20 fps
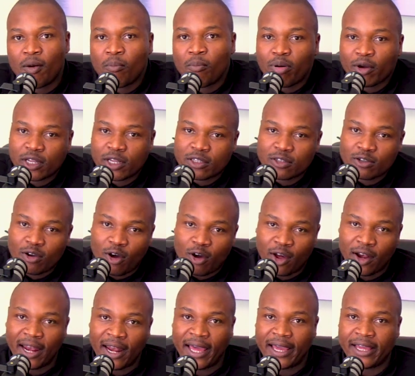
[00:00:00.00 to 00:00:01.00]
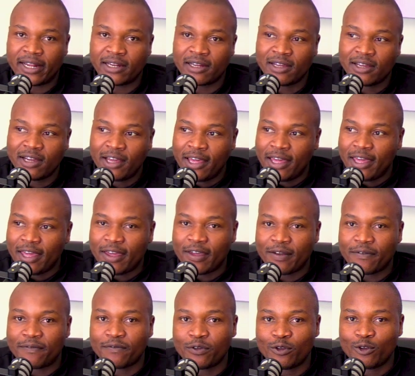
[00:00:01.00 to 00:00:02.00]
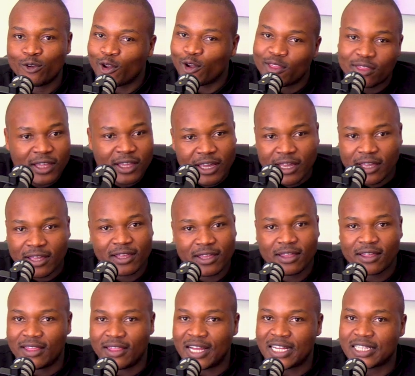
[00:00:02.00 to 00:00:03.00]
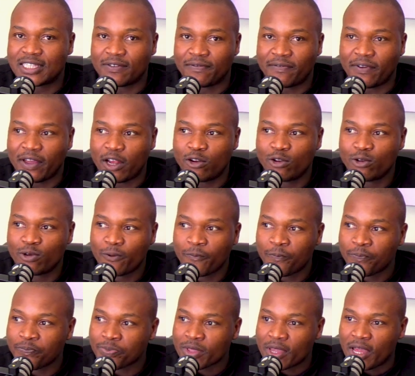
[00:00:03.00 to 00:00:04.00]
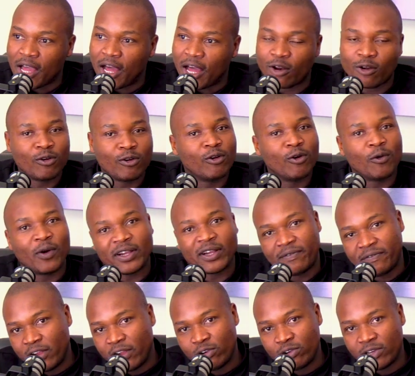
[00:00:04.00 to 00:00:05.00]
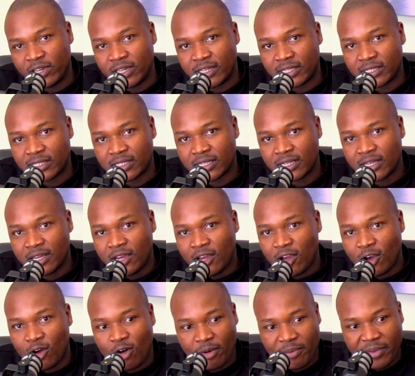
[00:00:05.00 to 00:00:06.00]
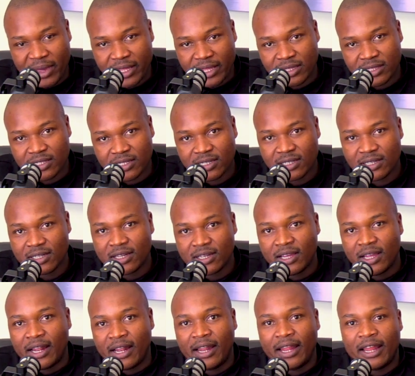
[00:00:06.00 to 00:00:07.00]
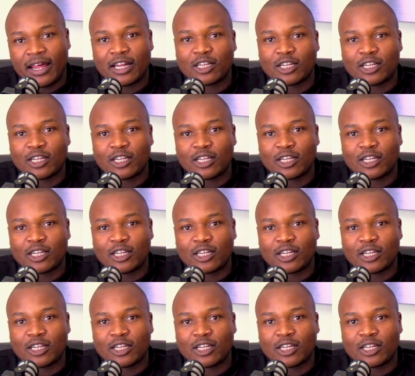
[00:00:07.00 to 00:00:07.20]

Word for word: put it online. Mm. If you don't think that's value, I don't know what value is. Comment, let